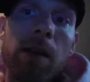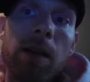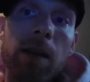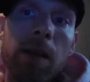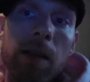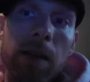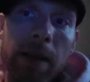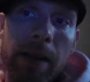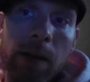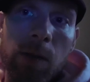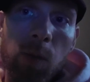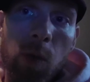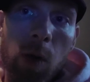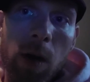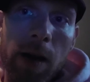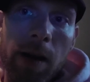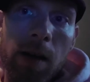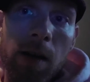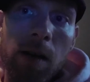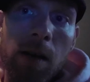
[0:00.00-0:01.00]
clean
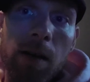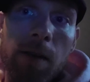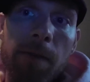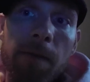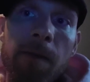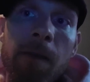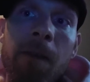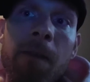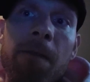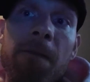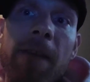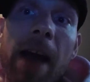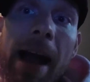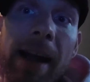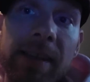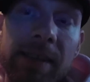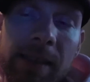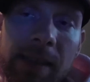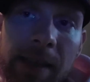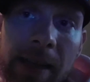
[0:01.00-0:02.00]
water,
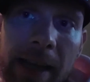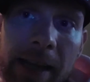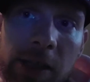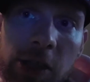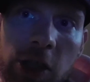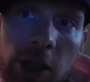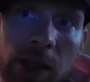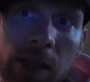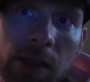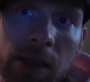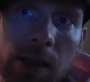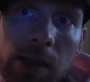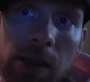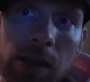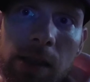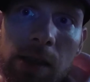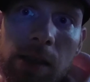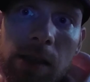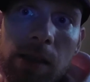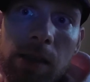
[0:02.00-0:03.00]

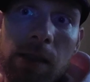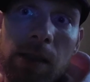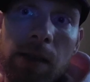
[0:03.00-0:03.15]
vaccinations,